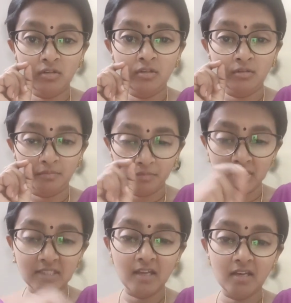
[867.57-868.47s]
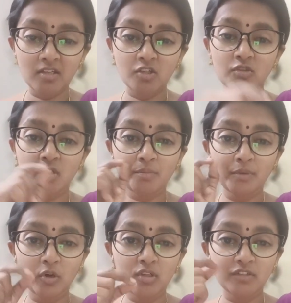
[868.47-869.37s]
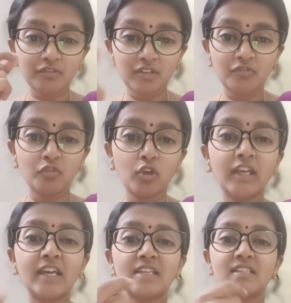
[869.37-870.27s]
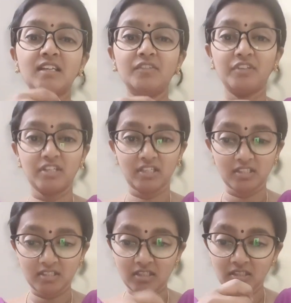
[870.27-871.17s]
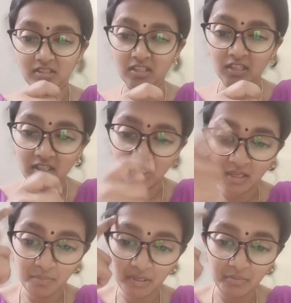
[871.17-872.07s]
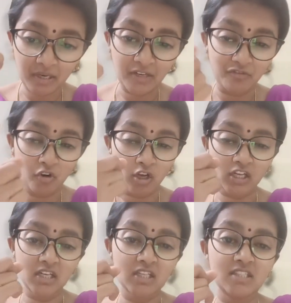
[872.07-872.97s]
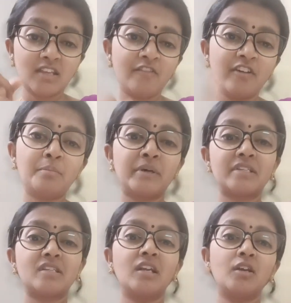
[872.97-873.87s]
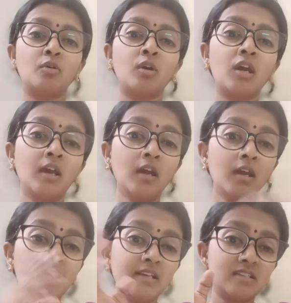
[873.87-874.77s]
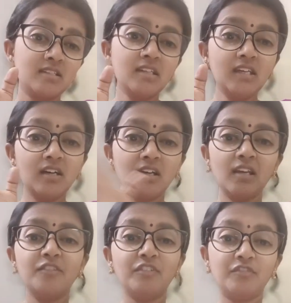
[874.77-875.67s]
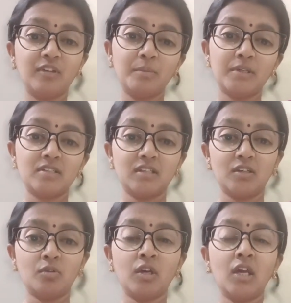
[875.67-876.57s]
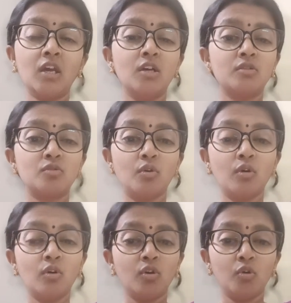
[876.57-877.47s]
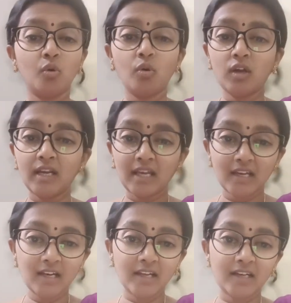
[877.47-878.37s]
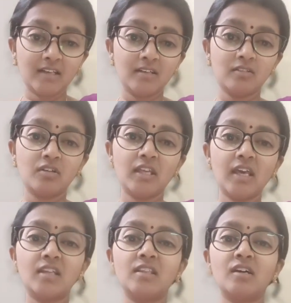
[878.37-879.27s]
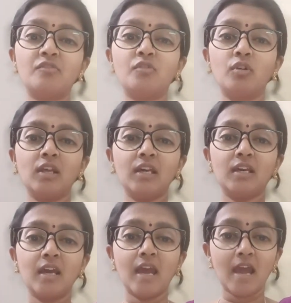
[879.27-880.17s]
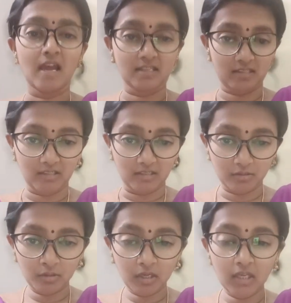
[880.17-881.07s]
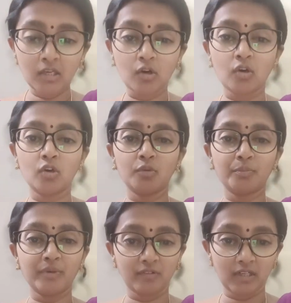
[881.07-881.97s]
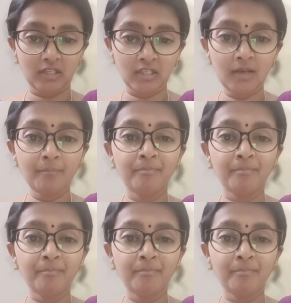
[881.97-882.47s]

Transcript: miscarriages or because of the folic acid deficiency. See, keep in mind 47%. Okay, it's nearly 50%. Okay, so don't neglect to take the folic acids. Okay, in order to prevent the